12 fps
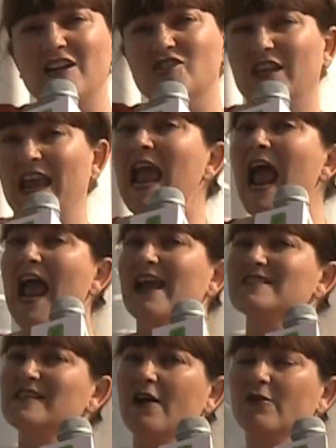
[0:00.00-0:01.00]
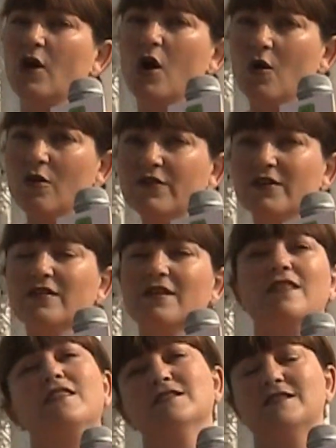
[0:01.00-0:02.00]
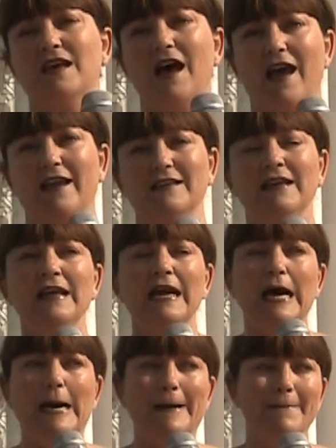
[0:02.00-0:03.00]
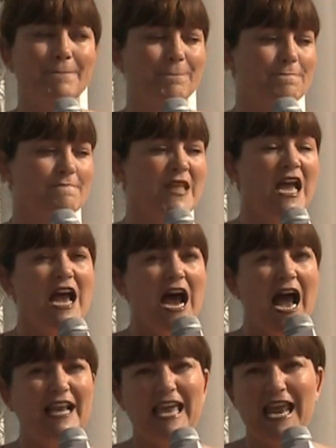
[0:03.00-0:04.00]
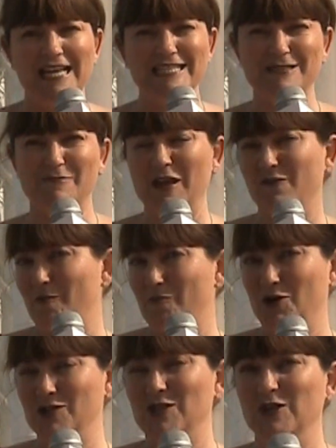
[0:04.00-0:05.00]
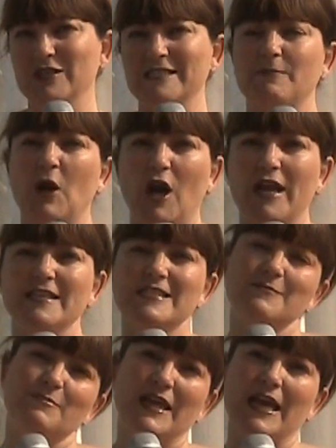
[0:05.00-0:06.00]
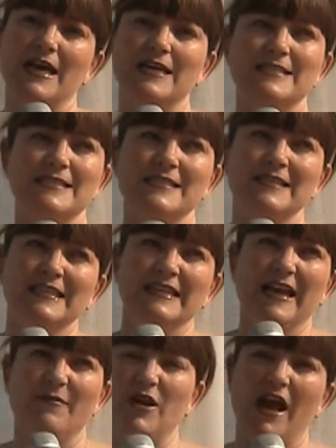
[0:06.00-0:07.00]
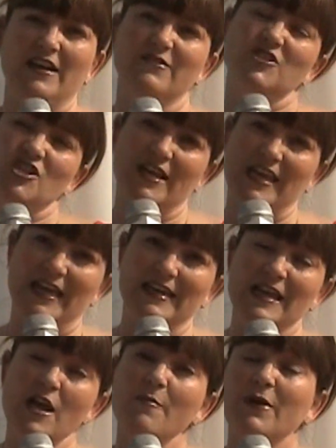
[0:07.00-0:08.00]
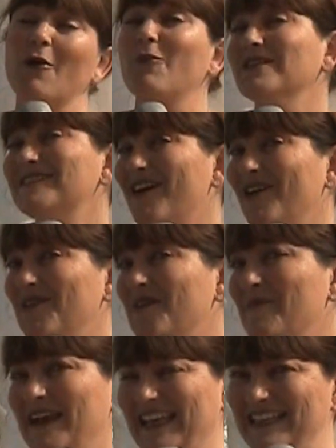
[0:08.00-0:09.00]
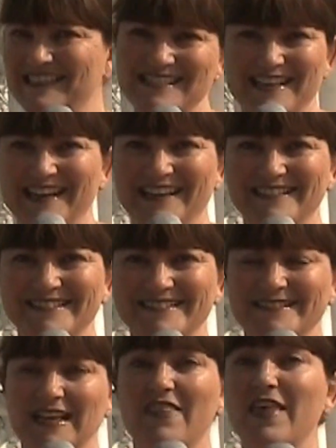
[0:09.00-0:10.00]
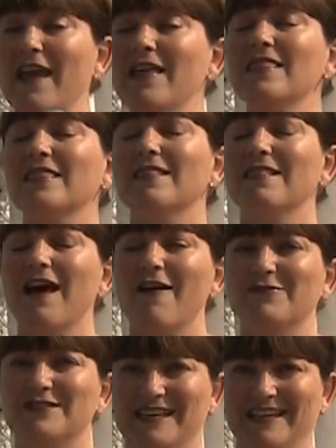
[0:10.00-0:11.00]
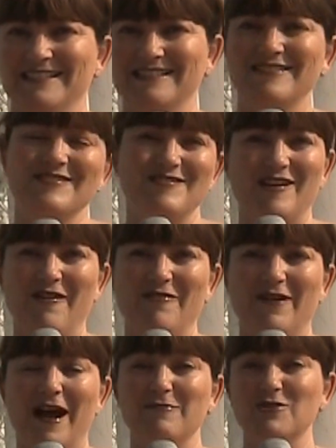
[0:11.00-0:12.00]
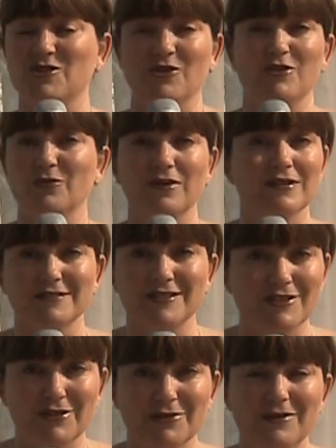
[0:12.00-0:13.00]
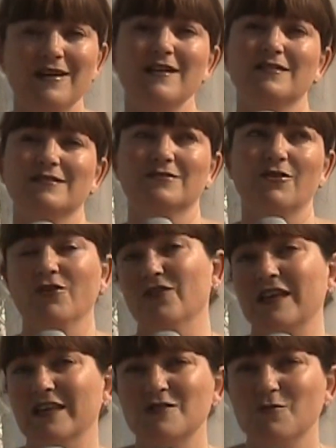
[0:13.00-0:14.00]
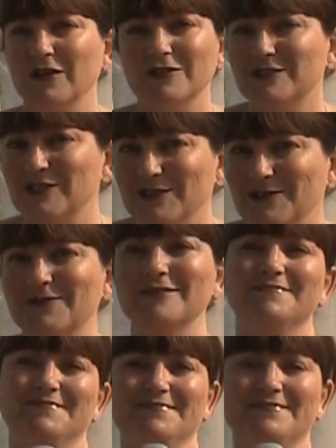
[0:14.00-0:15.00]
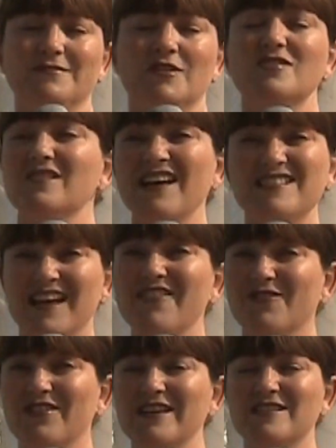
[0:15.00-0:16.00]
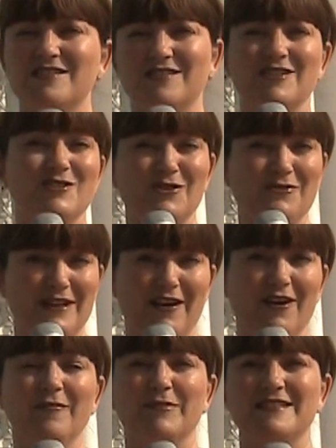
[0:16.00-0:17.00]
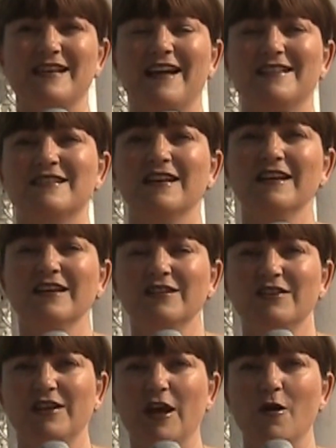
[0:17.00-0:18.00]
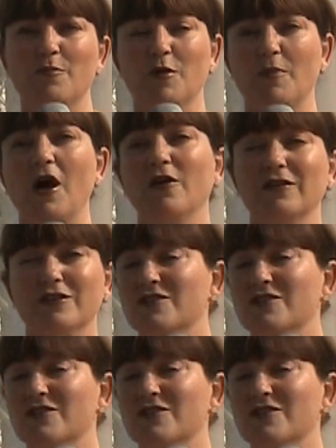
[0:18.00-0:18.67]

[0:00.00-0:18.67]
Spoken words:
actually hangs out over the side. I can't speak from personal experience because I'm kind of chicken, but I will tell you that my kids did it and they loved it. So I'm sure you will too, or your kids will too. There's lots of other things to do here besides, you know, propel